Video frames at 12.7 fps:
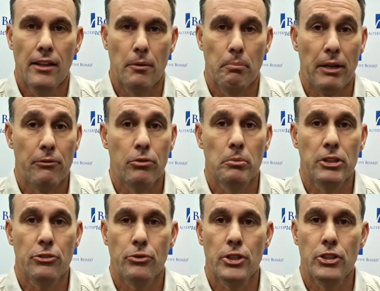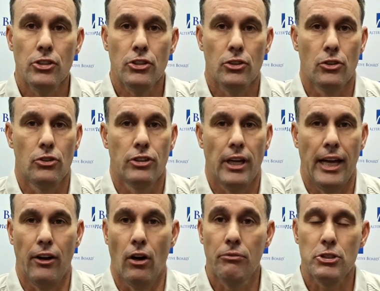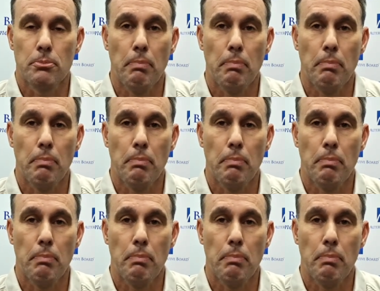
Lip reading: The platform is free to use and offers